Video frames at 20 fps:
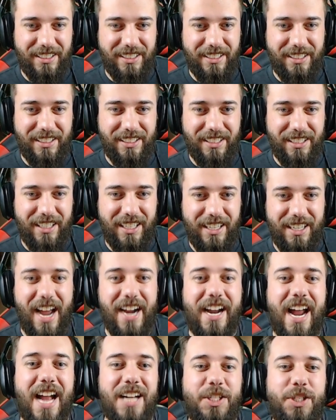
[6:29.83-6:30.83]
Go sleep. Go sleep.
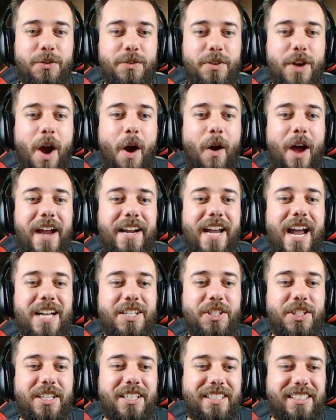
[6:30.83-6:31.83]
I got you. No, I
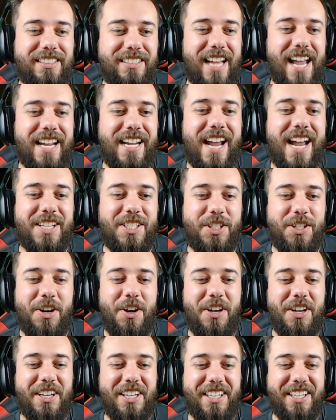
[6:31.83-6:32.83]
got you. I got you.